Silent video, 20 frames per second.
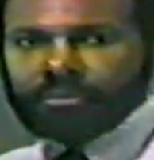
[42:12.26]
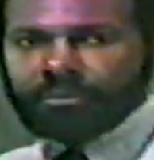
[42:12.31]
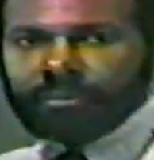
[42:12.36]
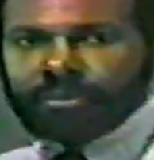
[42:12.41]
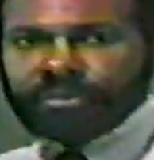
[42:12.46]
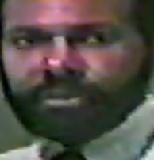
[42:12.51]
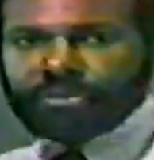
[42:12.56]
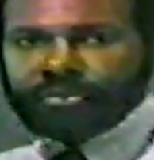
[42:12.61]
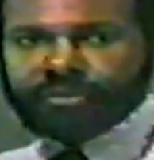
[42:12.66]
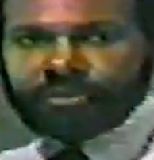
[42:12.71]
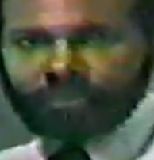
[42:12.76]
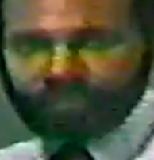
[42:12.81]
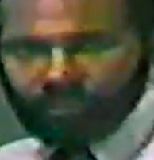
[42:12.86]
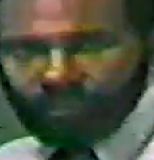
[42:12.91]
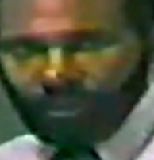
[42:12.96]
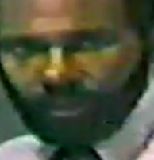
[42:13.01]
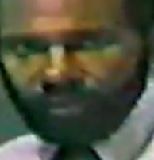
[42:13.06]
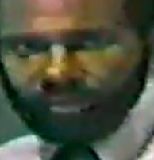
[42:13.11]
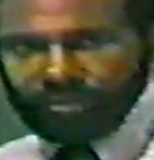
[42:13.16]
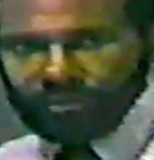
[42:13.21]
which is the
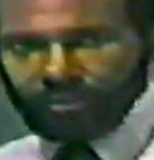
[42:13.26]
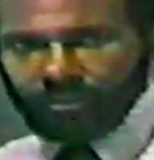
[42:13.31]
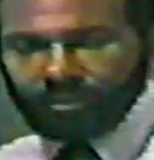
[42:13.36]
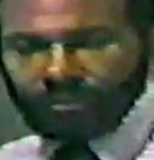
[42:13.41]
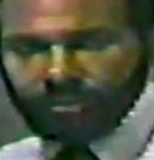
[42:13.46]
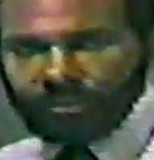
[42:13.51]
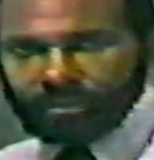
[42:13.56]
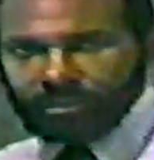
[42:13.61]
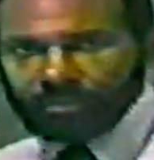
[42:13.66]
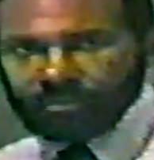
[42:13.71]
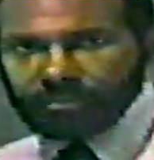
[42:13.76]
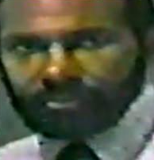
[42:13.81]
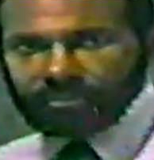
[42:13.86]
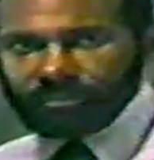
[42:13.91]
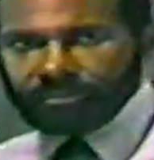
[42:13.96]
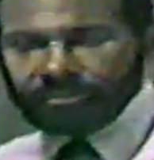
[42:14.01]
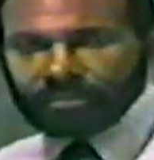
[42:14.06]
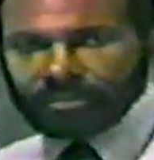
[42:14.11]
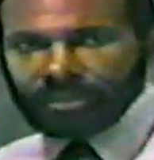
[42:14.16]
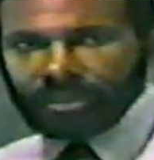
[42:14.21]
raw score.
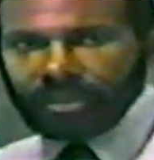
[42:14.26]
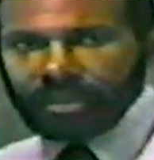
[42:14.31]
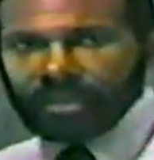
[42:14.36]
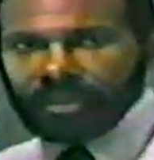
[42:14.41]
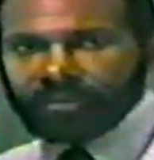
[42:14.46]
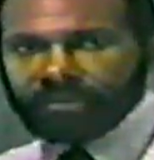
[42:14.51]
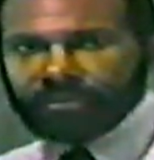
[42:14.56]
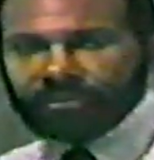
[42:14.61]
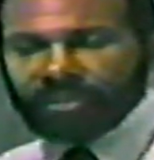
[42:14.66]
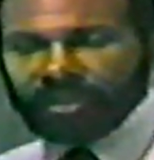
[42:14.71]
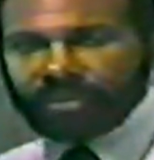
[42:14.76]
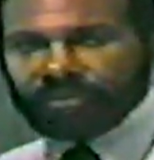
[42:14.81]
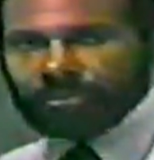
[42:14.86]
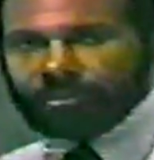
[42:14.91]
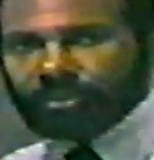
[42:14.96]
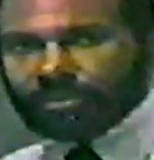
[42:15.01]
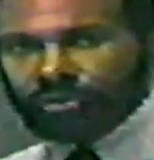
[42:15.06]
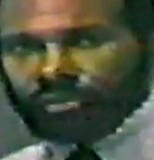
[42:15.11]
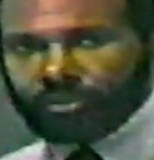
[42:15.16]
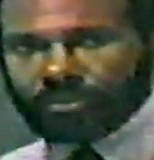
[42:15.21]
And that's
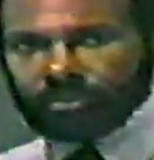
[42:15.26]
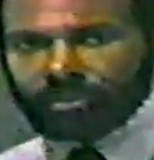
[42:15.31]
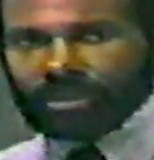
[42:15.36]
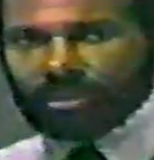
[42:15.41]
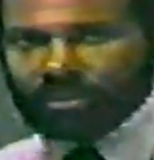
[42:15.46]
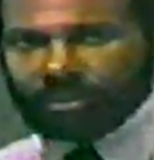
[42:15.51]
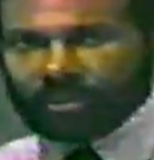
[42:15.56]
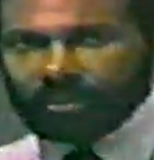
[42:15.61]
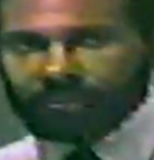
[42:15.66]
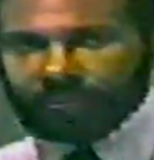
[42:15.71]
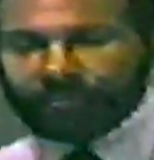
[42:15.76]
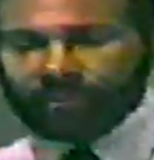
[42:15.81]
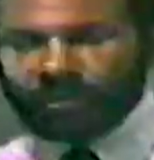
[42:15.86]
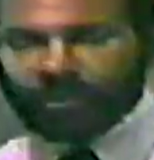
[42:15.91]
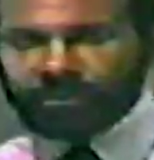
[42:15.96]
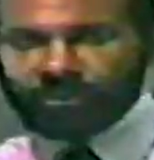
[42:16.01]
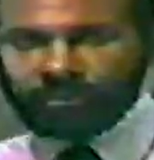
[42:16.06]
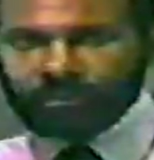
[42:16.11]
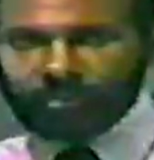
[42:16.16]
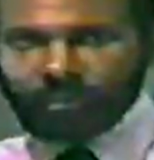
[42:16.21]
what you'll be looking
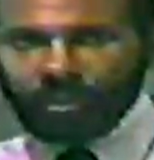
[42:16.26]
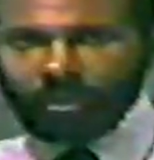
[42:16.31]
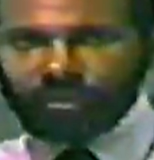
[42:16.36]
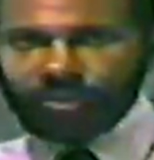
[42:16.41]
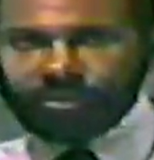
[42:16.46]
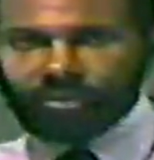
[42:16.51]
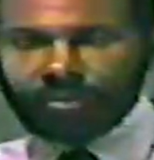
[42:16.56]
for, the raw